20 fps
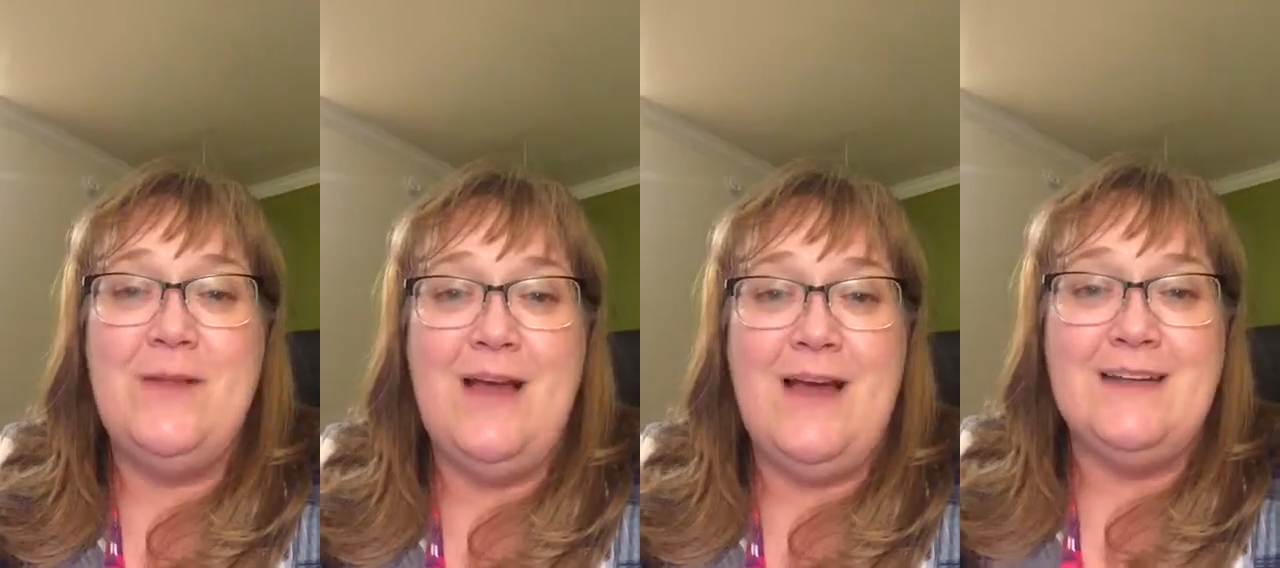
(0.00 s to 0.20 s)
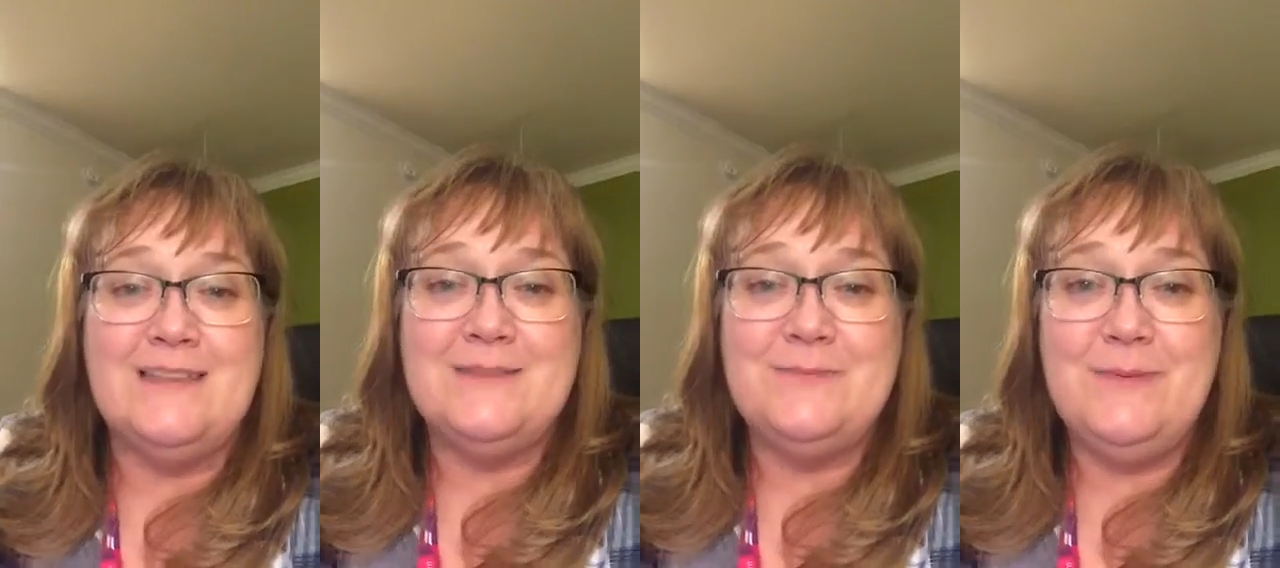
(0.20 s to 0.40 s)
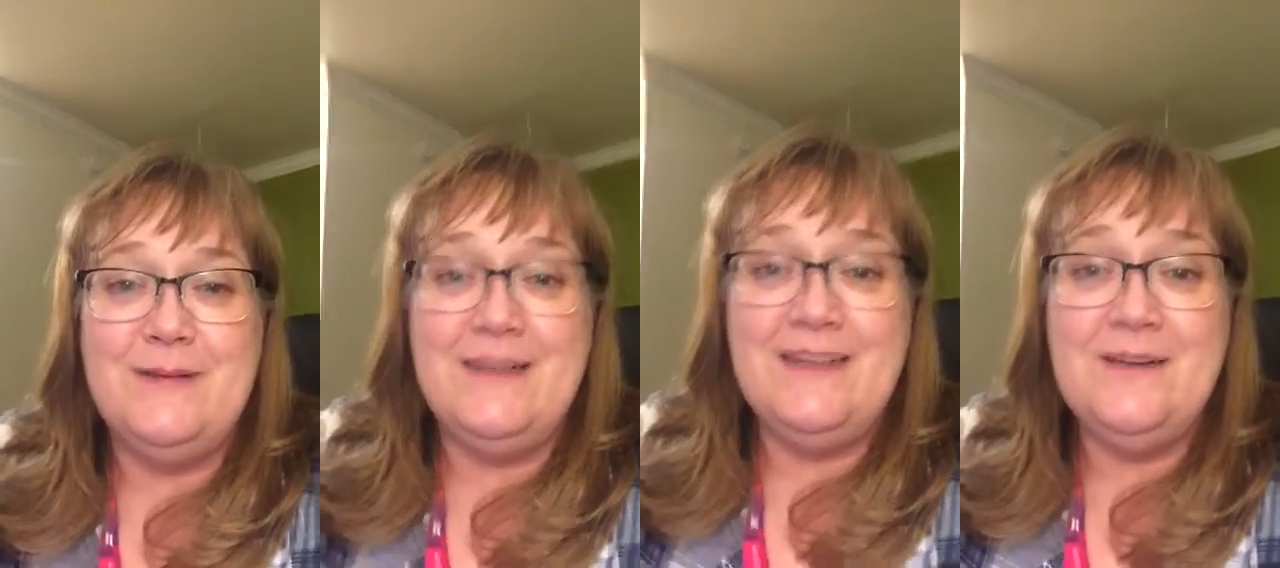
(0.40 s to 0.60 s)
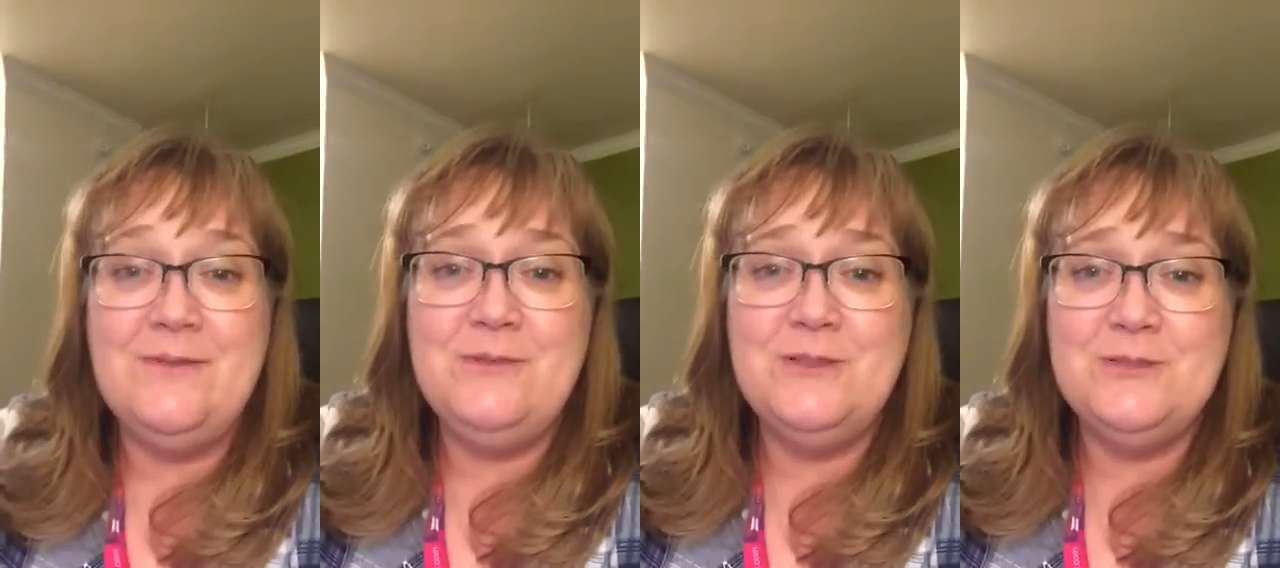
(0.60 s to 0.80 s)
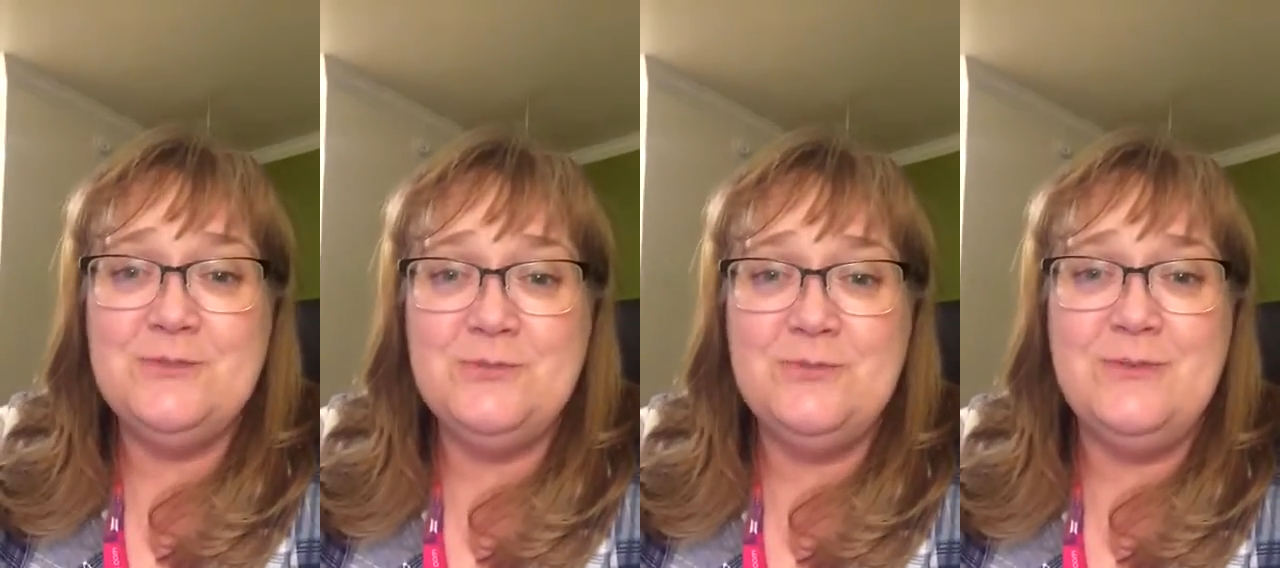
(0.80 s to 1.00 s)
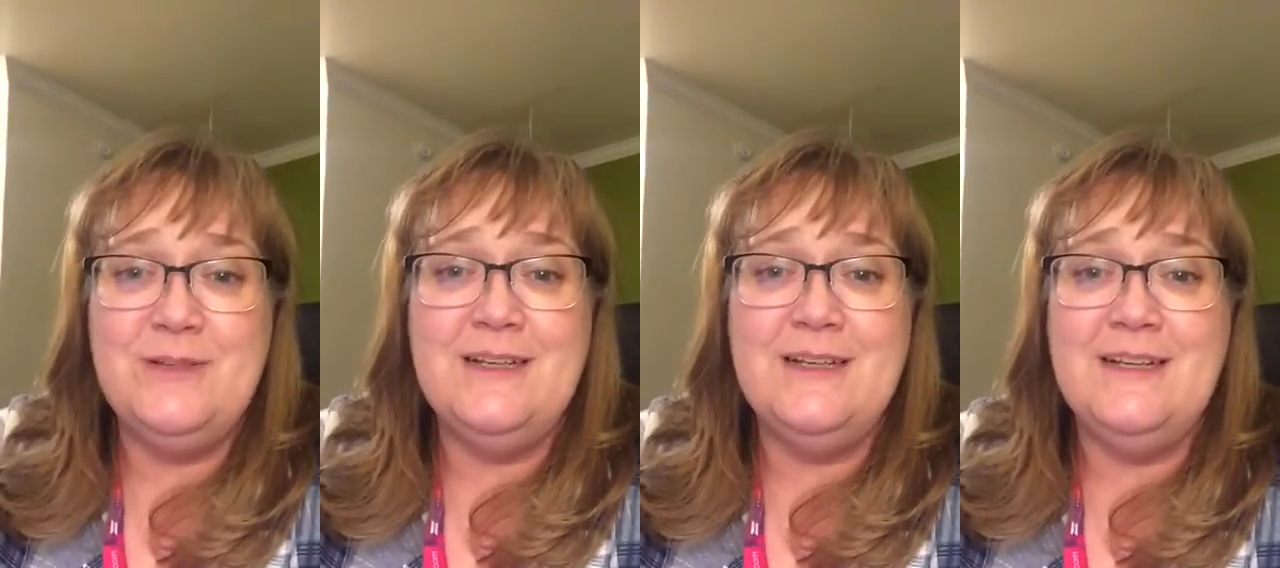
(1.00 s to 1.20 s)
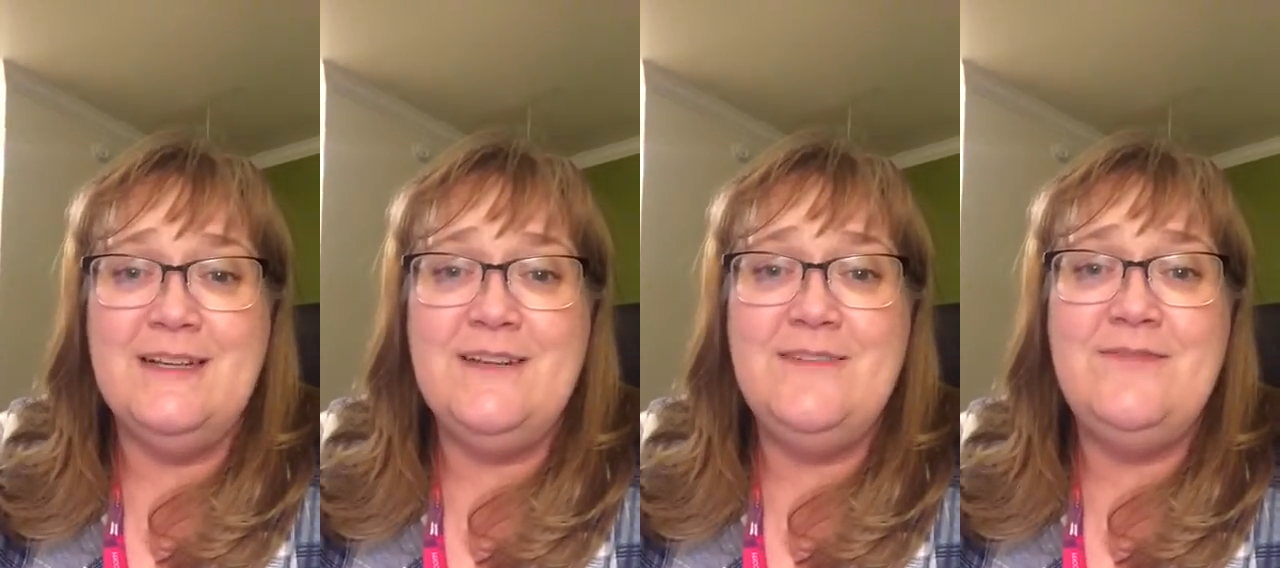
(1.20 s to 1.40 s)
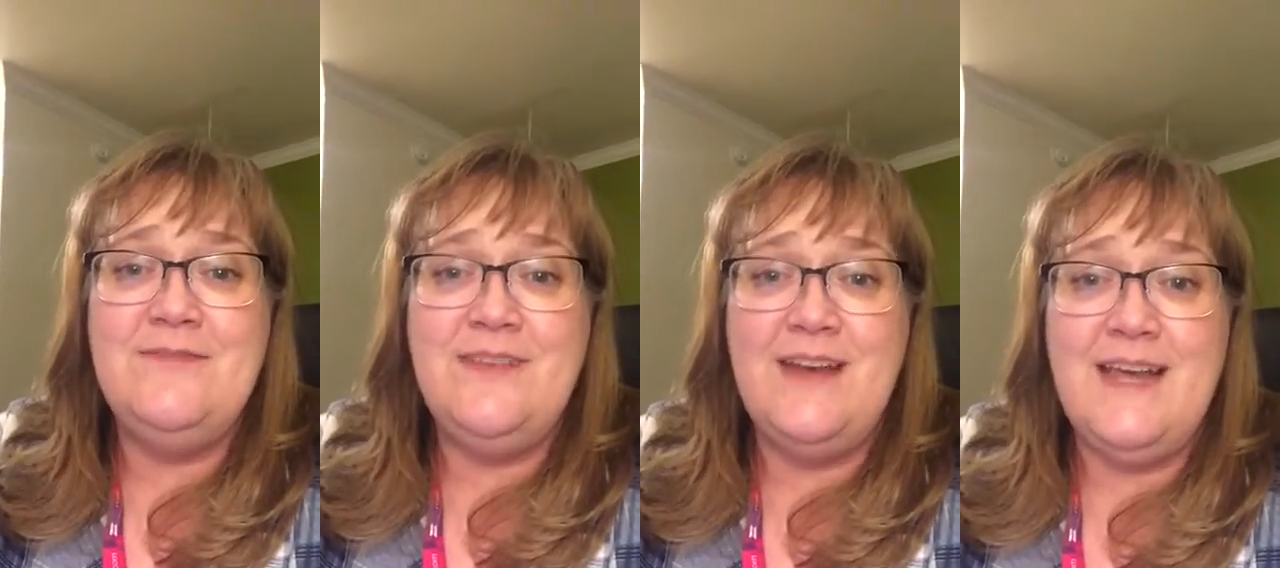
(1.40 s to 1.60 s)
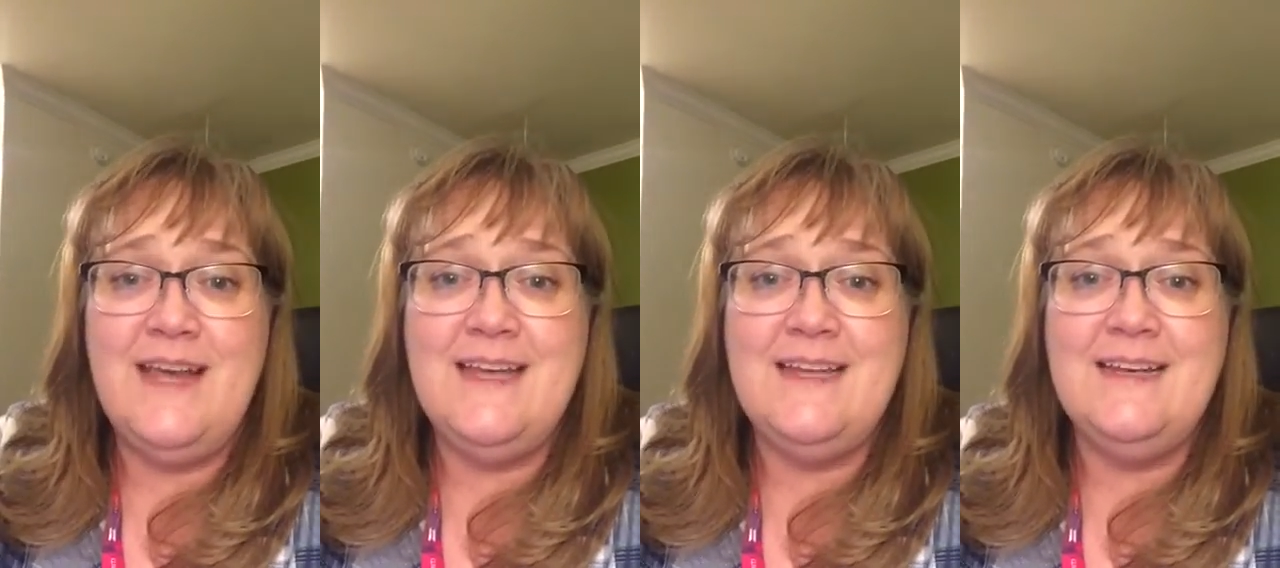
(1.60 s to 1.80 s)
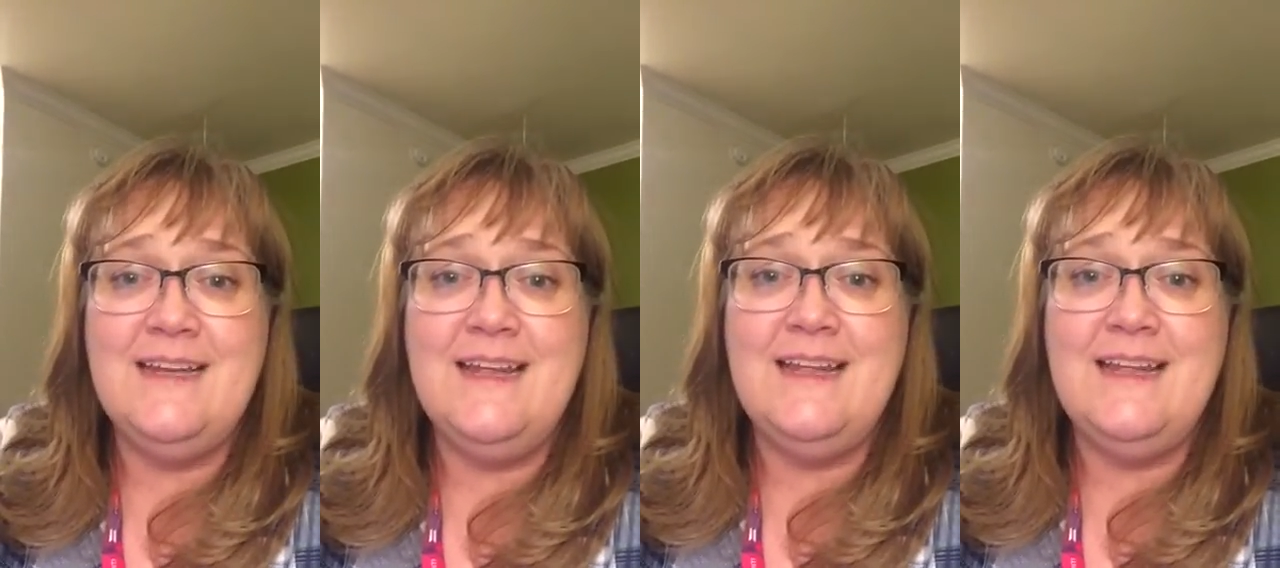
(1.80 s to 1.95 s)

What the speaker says: blocks, but it was really fun,